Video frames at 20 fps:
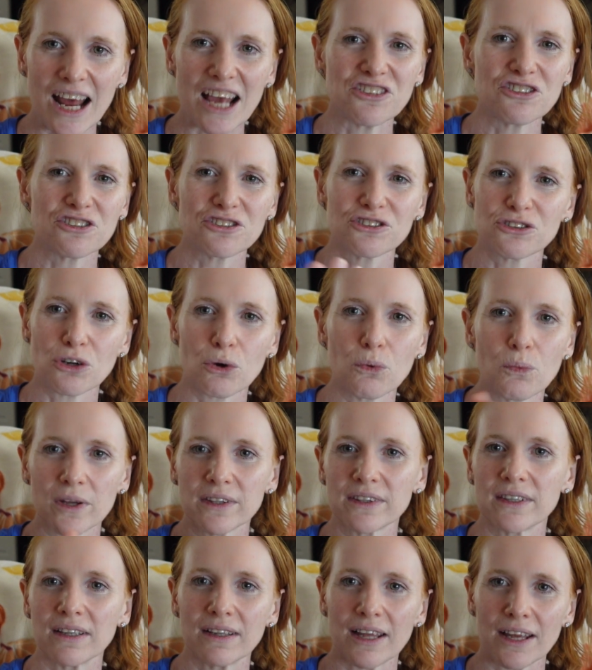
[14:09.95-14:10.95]
I just don't
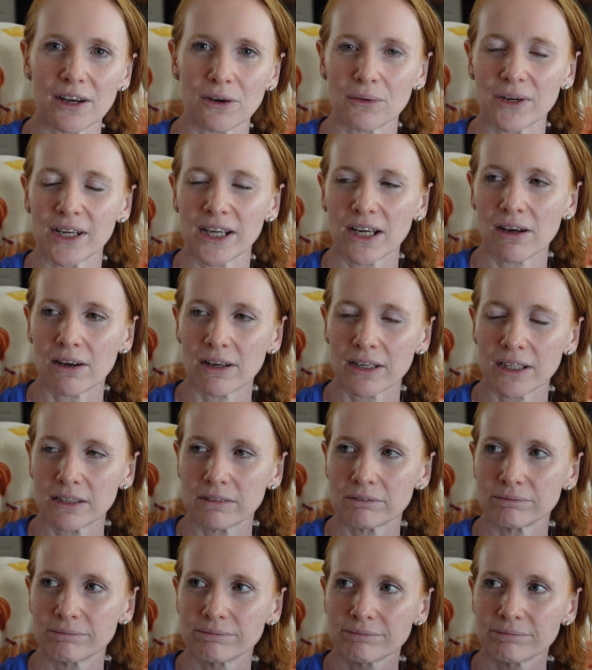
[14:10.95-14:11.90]
want the lettering on it.